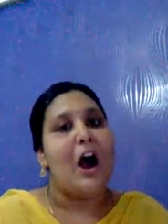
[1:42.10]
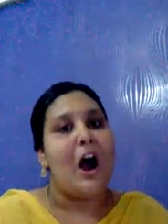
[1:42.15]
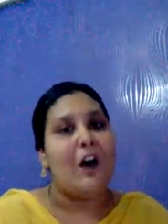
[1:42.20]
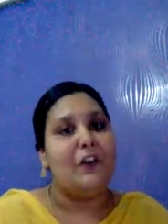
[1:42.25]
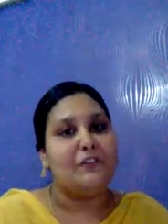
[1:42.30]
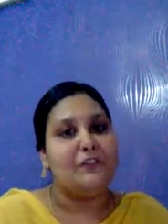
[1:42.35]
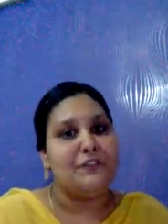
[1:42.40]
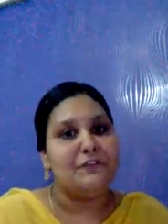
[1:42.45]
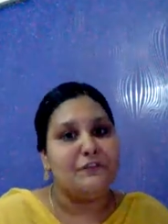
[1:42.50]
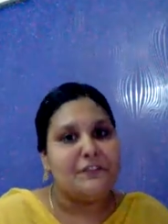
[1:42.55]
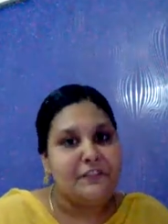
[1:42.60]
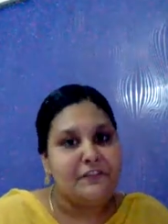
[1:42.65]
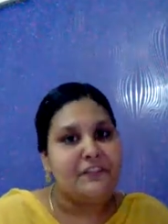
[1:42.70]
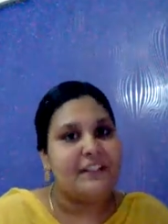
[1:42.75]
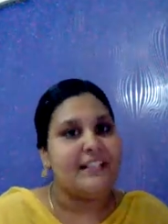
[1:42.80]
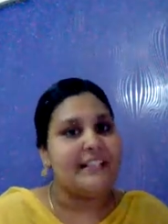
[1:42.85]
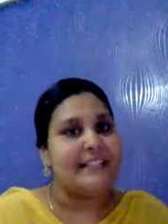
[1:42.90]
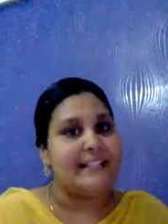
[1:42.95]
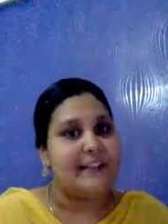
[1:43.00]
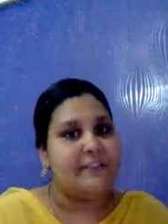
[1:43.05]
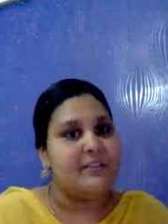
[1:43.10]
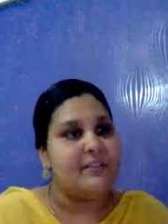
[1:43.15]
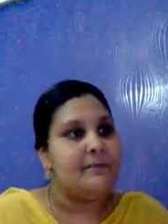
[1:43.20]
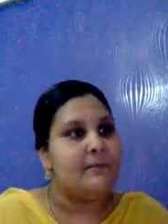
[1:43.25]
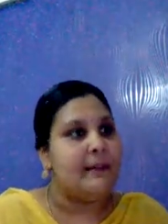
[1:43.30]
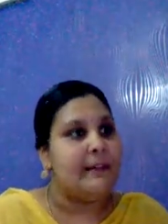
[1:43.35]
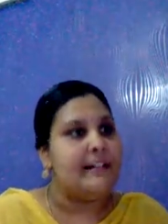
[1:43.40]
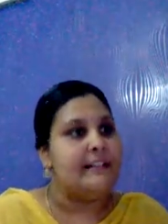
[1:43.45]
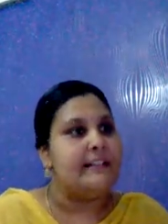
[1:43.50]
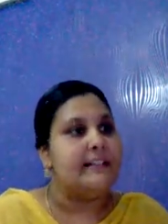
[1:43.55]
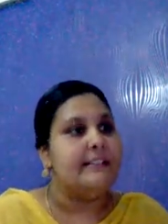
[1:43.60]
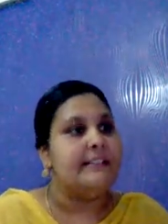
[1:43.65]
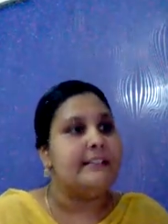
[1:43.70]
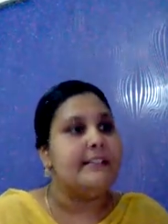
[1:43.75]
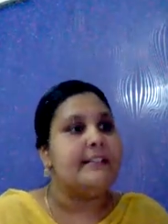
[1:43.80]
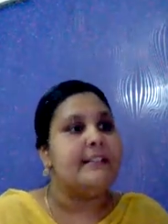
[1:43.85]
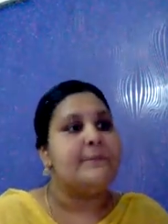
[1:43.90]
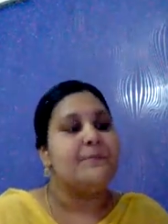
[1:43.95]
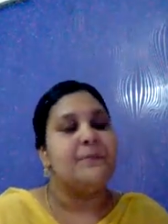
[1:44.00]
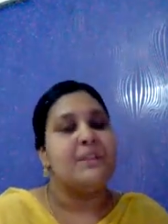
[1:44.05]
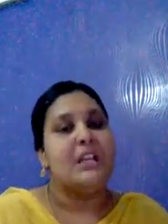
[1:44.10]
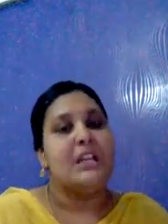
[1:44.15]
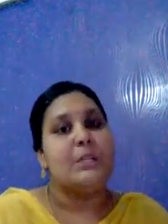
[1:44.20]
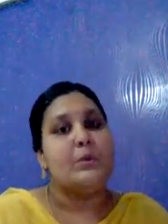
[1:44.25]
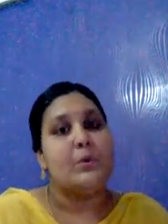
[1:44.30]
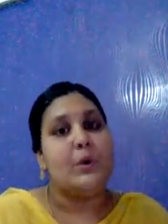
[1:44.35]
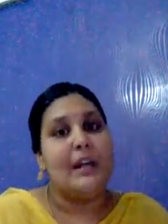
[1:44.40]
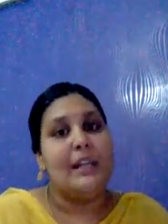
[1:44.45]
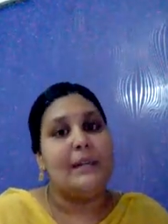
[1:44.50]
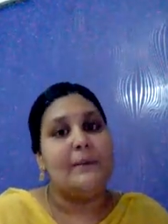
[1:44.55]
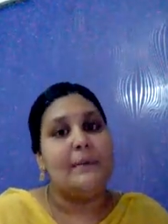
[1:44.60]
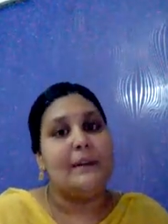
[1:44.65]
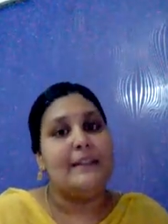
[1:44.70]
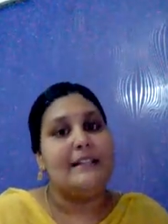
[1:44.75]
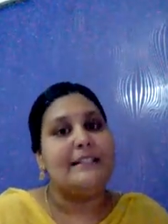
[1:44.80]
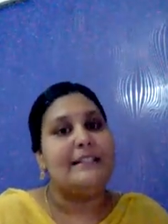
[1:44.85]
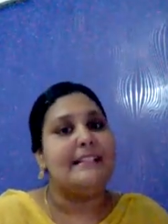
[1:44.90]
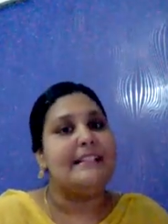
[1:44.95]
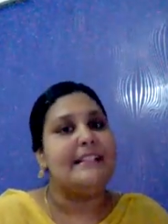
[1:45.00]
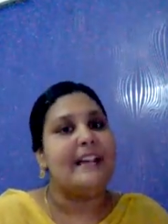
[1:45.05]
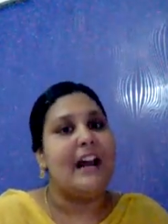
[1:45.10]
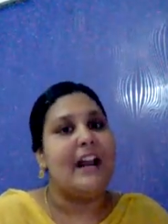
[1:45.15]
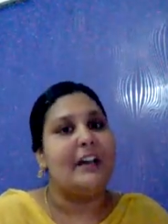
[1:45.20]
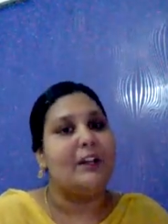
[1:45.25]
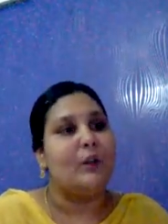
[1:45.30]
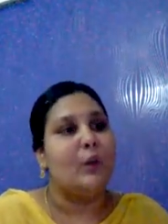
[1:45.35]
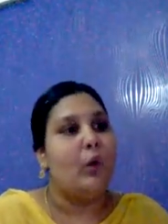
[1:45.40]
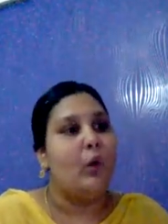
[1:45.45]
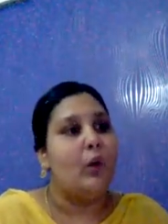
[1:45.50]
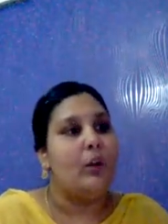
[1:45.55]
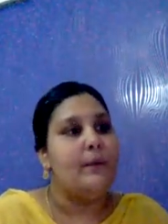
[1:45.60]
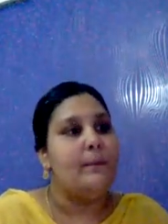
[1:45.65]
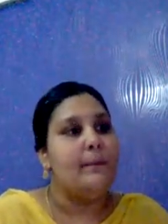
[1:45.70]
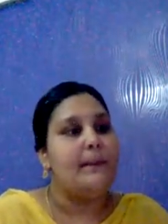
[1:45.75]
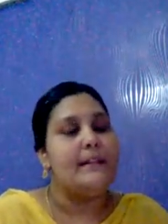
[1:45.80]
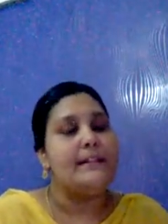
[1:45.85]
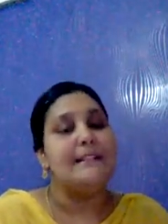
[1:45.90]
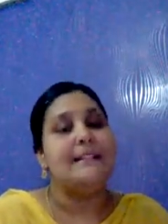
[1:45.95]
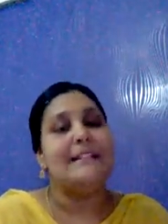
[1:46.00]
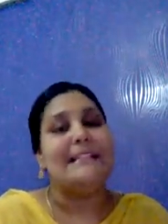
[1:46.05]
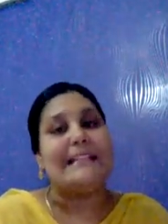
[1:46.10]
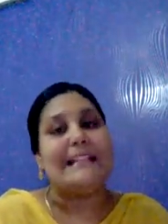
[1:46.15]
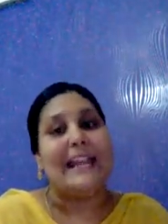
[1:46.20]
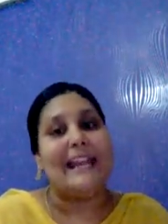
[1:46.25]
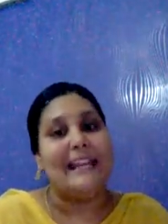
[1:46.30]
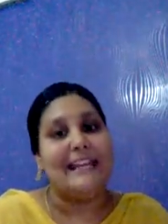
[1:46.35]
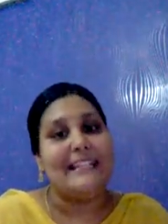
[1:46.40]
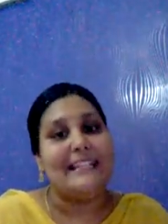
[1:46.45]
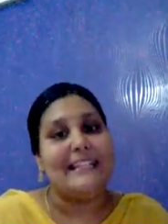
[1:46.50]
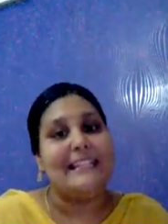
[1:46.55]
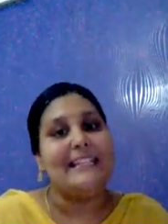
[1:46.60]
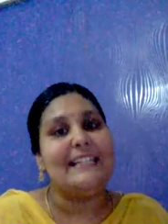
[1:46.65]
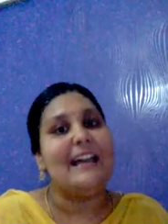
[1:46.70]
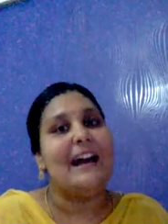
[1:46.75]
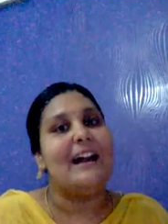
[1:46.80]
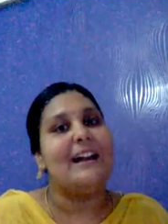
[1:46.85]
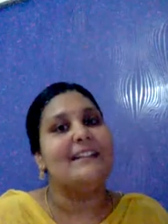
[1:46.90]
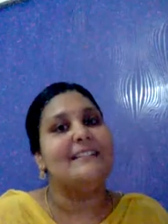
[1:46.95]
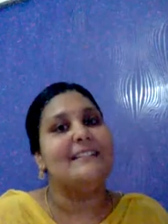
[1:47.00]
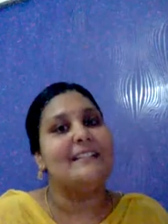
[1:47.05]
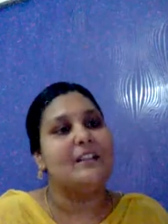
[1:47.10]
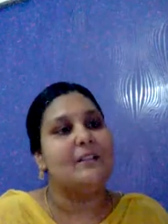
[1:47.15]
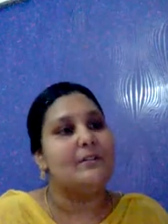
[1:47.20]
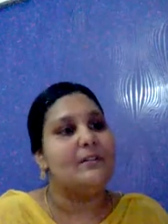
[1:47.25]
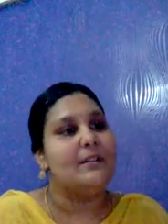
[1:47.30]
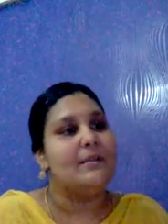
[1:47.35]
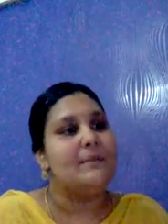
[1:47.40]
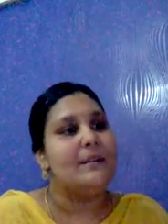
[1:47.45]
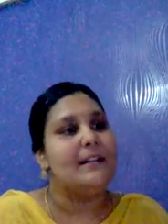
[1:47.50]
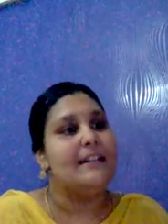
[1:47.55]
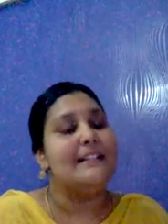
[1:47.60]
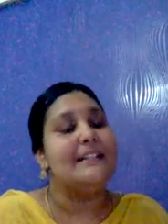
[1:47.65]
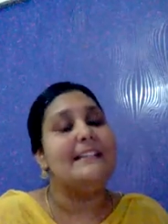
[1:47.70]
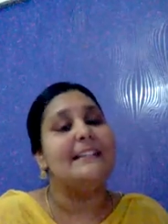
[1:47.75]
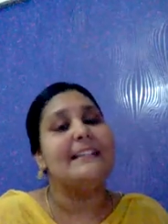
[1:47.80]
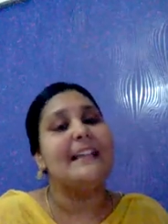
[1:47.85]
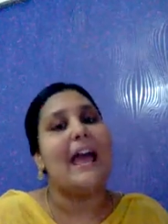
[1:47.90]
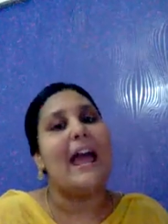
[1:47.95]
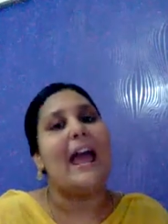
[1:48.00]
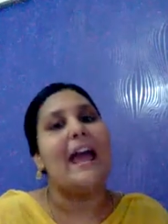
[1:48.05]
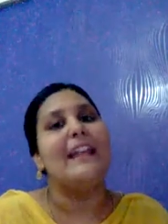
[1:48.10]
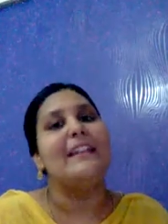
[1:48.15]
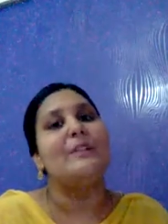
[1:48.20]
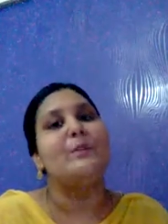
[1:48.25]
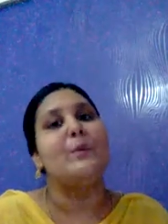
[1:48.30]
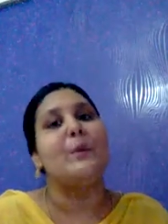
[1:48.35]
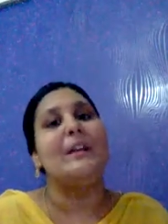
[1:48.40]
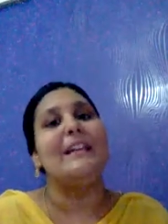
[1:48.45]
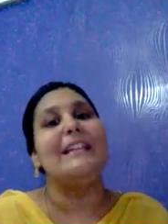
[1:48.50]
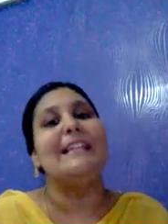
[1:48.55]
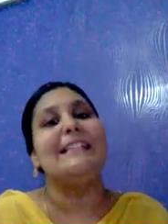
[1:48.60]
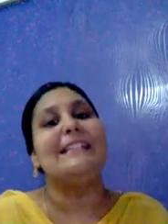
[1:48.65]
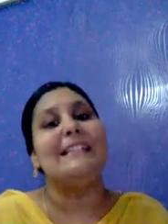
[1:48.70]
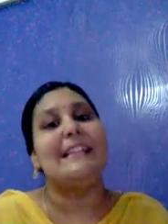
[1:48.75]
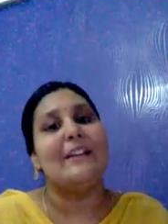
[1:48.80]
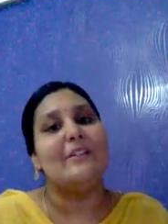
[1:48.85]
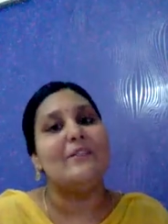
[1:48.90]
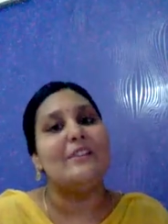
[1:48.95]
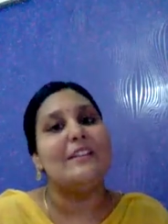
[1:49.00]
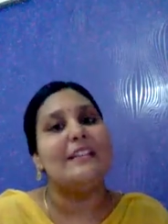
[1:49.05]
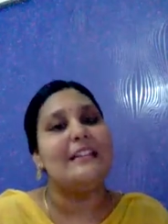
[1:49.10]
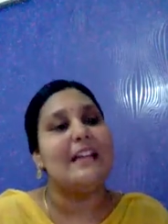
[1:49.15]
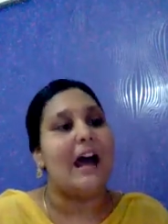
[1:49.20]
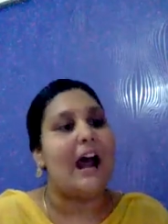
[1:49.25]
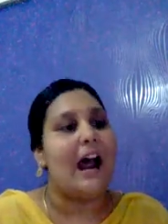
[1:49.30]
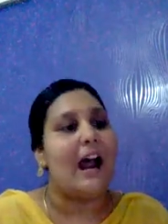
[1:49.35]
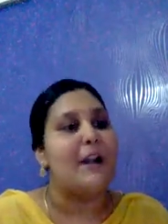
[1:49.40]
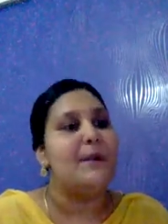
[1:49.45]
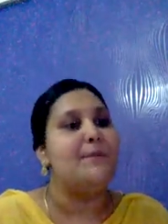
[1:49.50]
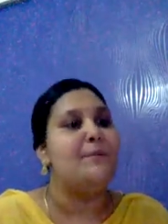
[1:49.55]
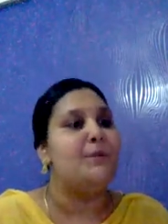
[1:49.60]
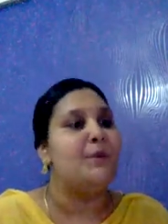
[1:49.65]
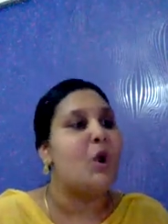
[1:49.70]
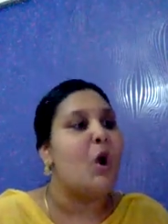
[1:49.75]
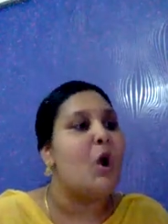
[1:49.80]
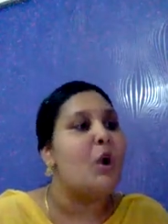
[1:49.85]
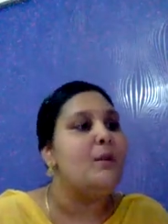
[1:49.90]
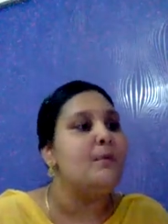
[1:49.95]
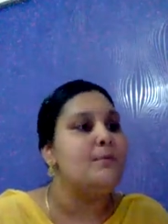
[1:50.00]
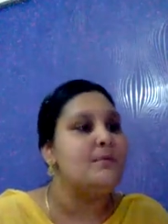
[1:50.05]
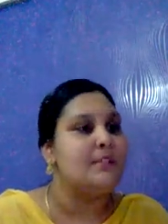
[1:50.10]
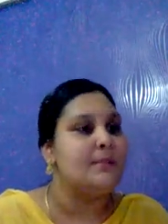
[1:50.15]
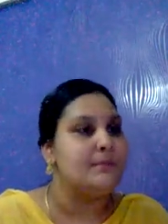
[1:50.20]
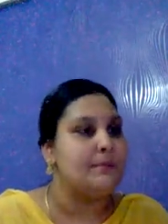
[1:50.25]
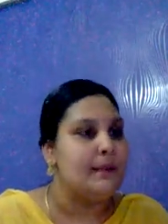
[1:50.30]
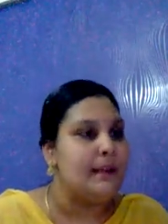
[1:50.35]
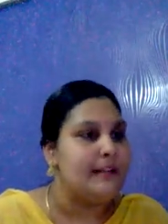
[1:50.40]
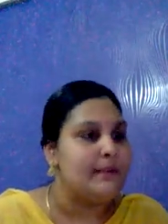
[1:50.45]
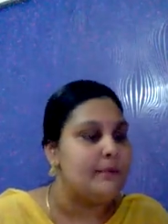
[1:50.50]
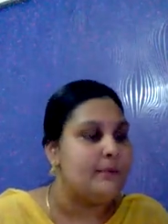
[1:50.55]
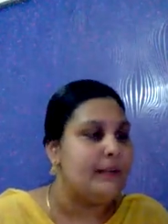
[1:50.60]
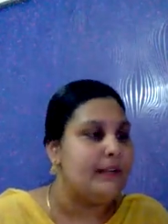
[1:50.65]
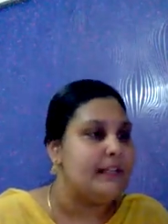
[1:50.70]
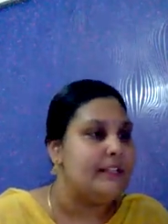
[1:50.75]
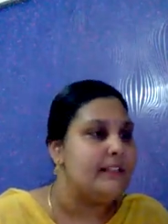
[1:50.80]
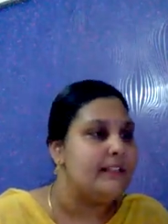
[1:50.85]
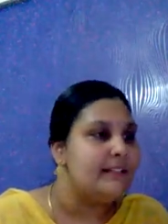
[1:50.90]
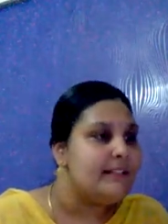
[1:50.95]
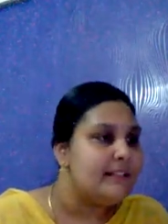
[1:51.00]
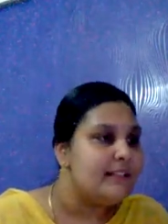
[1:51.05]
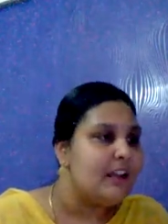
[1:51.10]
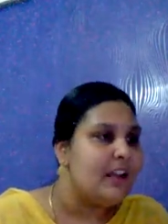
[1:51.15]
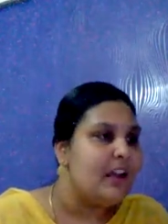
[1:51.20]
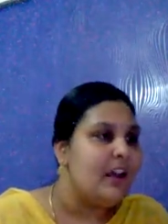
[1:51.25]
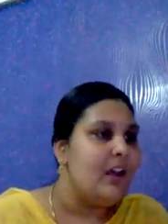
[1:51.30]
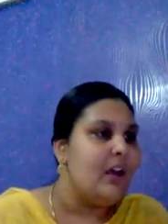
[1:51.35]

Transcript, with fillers: out of 57 medals, 12 medals are gold medals, 18 are silver medals, and 27 are bronze medals.